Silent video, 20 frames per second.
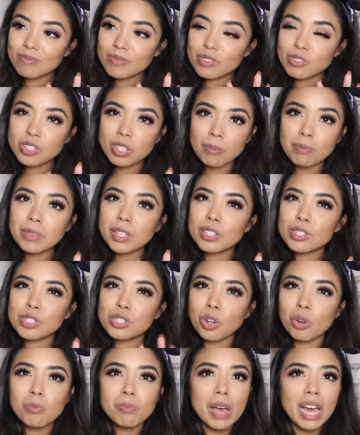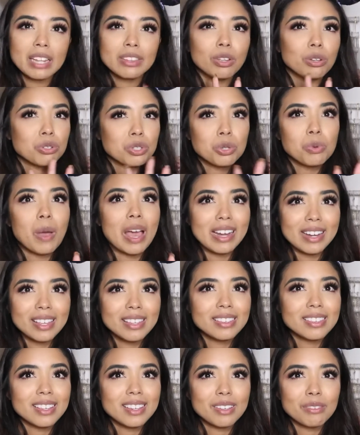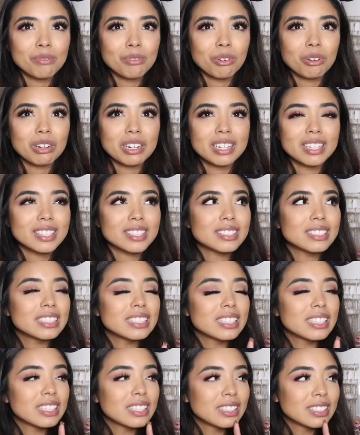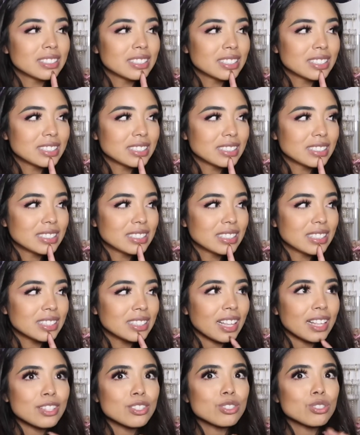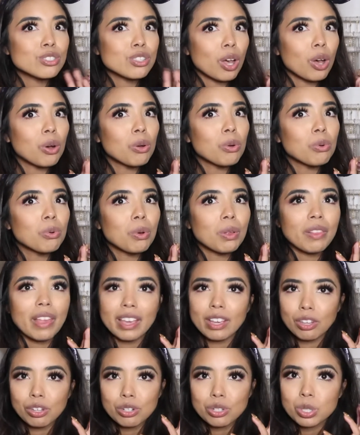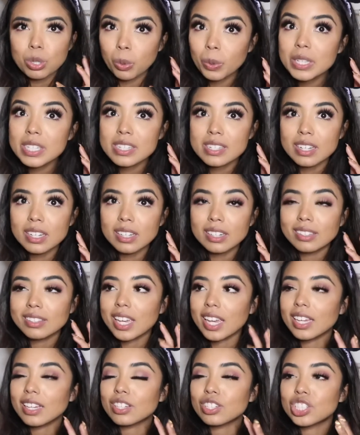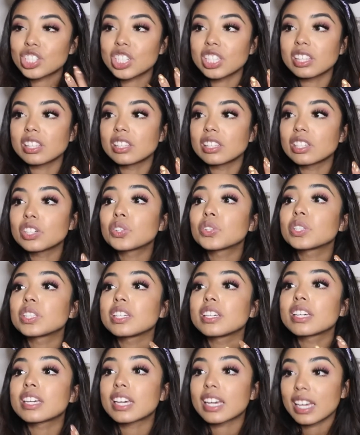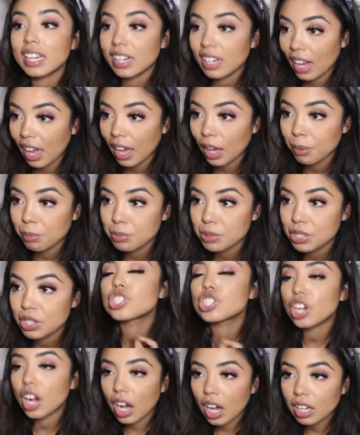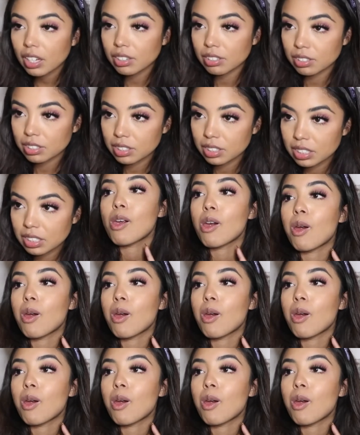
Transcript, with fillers: something so bad they'll do anything for it that's so like twisted like she literally kidnapped child